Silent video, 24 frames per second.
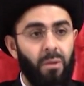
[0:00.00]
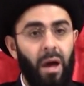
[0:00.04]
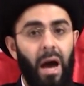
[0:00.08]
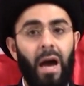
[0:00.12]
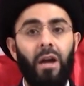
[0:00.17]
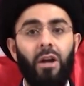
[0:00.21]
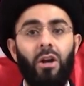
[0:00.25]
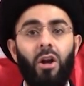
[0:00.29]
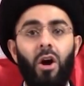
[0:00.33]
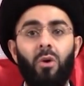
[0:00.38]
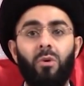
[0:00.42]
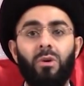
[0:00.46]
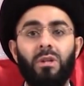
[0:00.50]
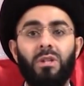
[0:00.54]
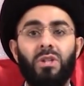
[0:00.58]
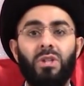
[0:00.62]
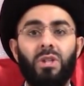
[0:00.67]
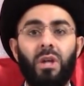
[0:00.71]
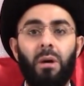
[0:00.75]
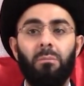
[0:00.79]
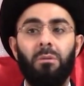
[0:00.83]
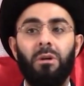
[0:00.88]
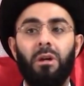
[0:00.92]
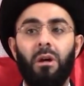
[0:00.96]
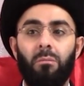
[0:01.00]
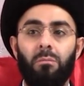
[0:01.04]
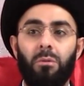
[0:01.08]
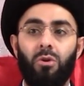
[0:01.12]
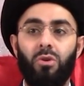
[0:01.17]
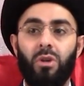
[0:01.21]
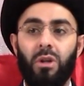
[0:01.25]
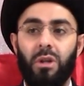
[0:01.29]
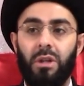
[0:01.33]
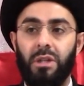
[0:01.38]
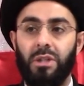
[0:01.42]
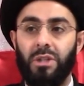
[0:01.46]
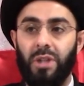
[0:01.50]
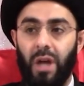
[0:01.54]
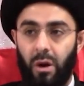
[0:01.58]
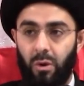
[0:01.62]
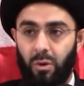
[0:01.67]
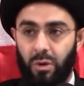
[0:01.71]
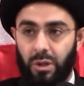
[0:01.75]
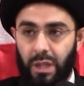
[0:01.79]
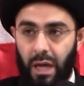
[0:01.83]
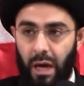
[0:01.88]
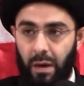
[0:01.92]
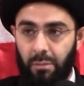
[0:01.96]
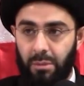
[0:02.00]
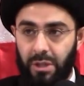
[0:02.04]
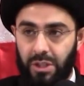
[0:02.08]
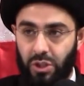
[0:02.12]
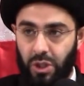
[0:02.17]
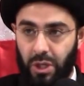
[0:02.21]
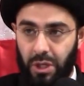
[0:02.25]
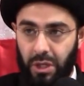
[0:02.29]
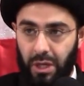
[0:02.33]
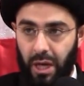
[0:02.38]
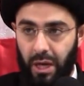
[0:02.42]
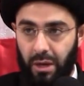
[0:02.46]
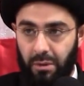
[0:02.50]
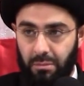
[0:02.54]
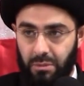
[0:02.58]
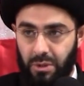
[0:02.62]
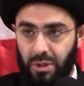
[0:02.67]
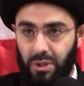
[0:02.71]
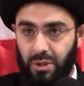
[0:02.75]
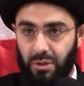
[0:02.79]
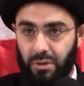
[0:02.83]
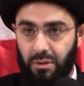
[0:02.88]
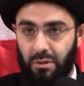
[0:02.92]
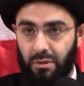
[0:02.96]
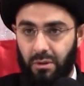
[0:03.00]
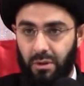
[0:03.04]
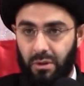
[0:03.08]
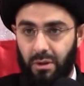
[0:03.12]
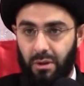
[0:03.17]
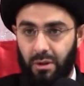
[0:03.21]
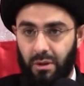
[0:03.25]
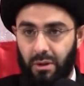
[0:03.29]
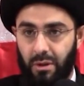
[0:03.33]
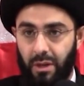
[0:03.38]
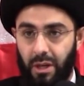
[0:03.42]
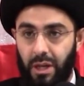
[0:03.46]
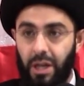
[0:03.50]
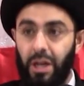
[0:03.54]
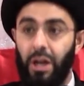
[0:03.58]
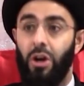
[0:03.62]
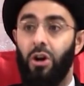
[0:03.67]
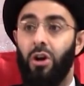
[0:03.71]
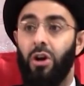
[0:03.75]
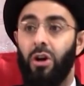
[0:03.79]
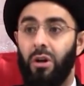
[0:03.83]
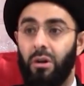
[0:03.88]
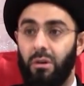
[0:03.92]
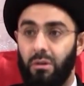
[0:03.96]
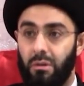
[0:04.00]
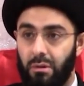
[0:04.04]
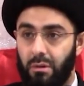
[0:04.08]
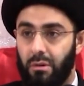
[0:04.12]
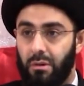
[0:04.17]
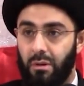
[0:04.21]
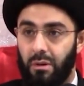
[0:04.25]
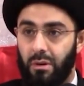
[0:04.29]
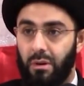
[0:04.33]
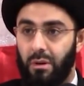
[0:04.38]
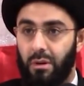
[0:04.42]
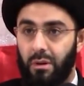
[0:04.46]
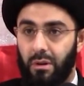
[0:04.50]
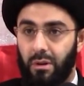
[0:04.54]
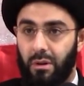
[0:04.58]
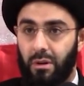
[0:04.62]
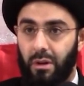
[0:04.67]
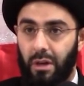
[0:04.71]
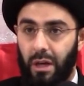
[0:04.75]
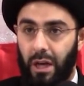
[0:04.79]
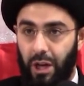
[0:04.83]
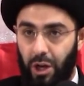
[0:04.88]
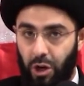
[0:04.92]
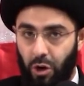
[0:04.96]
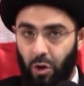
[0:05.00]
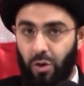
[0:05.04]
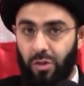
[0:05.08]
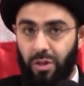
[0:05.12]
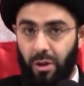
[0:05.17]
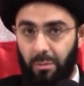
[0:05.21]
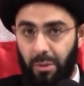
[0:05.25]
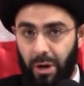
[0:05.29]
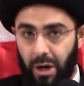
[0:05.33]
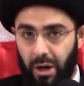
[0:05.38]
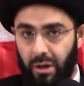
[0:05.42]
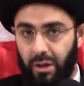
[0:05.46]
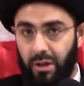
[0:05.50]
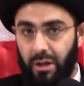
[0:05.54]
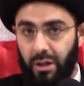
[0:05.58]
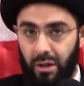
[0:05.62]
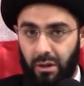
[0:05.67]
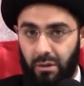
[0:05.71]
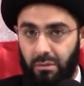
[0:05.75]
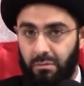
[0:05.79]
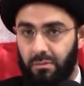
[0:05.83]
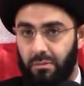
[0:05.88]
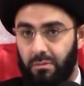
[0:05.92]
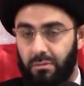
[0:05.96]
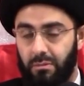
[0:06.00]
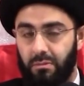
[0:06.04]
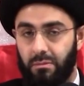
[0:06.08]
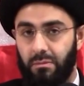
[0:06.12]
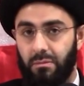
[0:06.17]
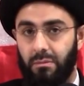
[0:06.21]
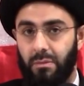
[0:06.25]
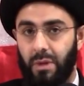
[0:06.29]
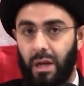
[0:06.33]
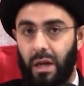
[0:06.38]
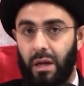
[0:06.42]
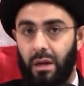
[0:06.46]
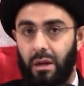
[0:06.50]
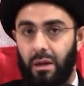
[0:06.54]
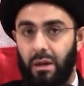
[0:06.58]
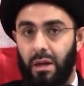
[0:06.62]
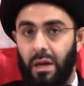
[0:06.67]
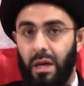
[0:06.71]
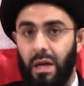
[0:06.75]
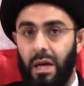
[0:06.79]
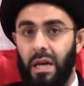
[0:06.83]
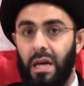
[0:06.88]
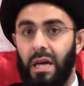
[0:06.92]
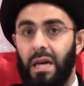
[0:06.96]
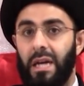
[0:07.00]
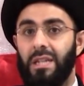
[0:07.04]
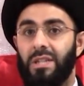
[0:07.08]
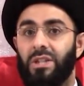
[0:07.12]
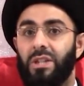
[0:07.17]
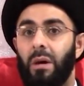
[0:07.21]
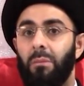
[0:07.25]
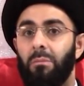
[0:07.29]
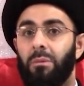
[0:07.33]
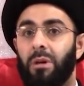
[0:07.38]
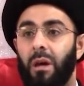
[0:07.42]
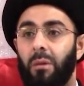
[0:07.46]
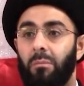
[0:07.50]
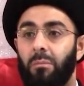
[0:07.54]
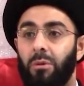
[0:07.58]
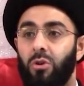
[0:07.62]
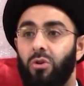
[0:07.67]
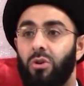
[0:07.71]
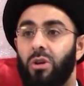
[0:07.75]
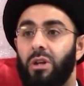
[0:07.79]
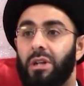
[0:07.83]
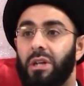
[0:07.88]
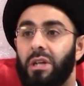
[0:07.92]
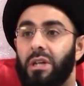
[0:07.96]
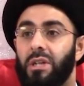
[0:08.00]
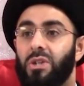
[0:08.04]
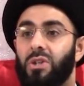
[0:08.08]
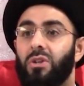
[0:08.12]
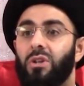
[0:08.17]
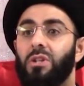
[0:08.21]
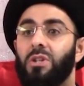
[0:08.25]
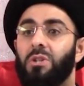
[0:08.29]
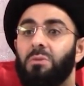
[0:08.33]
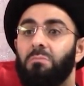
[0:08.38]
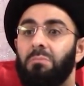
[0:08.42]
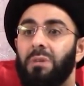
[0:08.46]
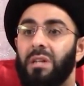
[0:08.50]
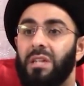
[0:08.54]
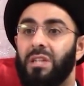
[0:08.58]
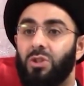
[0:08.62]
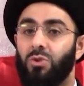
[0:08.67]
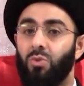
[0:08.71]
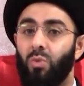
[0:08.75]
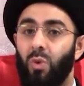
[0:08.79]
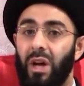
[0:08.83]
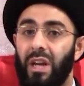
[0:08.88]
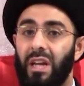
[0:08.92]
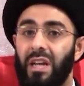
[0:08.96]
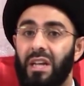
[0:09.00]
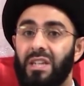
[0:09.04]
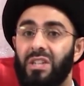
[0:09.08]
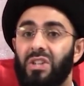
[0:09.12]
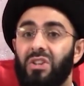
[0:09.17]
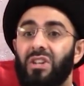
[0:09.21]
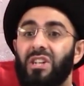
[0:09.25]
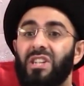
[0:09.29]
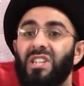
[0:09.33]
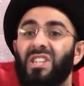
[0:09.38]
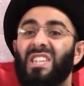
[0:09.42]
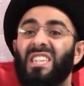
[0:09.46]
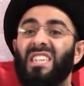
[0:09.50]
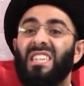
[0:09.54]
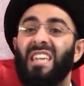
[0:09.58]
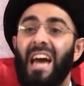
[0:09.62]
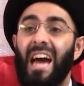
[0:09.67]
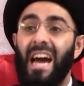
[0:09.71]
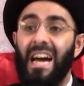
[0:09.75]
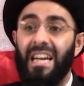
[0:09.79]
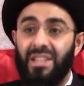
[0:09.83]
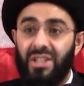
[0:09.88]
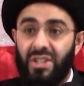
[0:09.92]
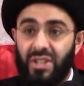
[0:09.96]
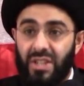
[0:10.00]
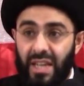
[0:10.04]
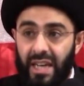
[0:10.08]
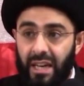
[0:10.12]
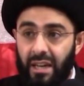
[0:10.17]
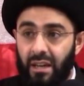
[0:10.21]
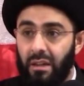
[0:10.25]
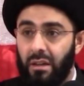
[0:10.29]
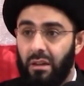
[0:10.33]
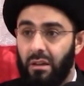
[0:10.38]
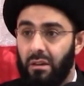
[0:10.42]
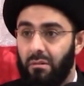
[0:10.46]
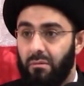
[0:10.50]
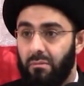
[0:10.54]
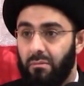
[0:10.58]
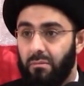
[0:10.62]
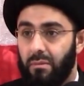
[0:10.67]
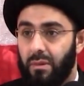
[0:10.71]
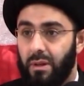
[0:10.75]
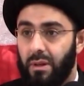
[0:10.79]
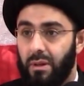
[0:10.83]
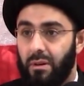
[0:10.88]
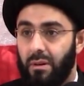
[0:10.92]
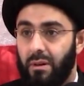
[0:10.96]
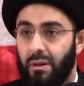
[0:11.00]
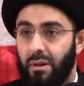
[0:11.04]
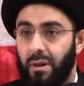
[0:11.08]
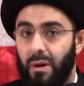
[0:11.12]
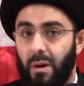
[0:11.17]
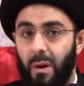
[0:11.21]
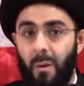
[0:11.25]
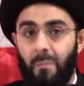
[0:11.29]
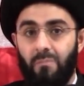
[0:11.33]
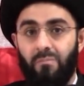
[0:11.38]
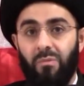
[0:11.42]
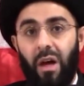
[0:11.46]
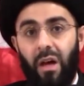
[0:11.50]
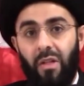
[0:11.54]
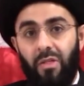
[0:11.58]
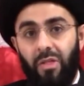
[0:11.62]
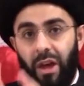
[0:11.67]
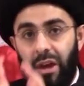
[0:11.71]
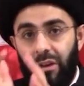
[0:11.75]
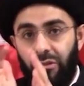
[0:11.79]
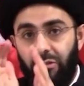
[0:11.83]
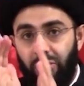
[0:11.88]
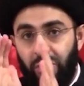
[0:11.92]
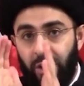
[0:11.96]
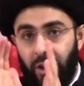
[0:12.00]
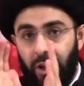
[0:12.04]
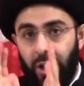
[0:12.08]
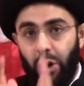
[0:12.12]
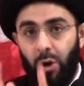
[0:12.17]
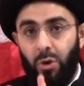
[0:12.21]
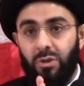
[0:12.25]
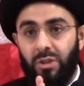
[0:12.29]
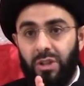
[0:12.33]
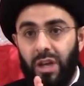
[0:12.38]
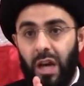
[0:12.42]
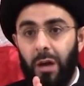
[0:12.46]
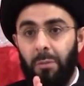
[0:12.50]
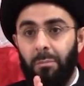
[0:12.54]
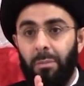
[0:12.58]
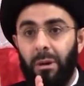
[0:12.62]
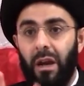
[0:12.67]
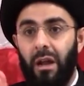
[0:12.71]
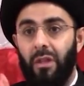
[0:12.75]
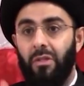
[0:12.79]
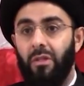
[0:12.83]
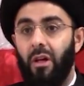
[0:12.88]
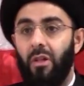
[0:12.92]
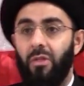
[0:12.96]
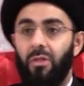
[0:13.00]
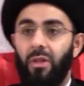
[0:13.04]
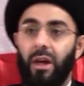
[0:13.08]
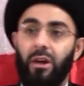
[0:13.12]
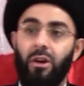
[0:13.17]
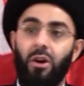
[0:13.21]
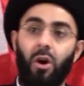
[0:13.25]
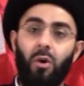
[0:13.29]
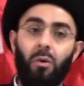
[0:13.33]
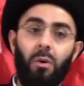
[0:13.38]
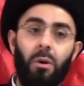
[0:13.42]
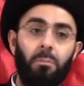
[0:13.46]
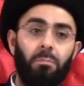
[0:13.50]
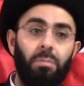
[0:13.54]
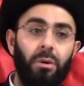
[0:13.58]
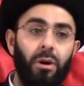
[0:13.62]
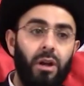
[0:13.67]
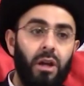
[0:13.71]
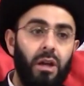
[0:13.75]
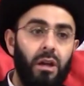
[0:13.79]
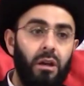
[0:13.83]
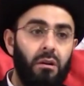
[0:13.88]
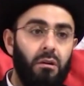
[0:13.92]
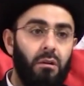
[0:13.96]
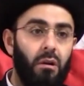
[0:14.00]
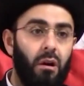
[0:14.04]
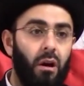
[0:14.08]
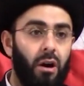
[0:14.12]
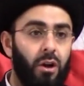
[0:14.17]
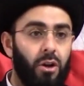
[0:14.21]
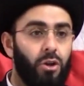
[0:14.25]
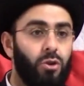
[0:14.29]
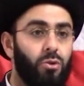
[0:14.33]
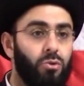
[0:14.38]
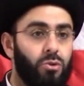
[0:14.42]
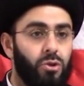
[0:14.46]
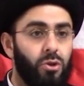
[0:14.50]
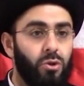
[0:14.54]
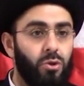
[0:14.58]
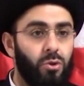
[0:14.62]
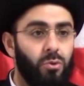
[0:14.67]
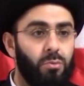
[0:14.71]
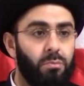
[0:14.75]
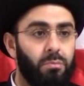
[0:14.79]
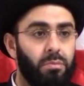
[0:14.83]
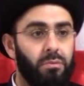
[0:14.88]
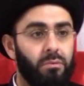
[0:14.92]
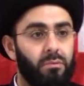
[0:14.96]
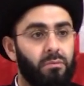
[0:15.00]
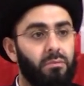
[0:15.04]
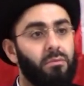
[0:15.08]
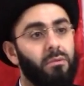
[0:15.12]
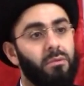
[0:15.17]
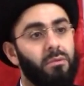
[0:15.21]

I know in some communities, I will not mention names. Here in North America, in some communities, there's mixed weddings, there's dancing, and they videotape it and then they go and put it on YouTube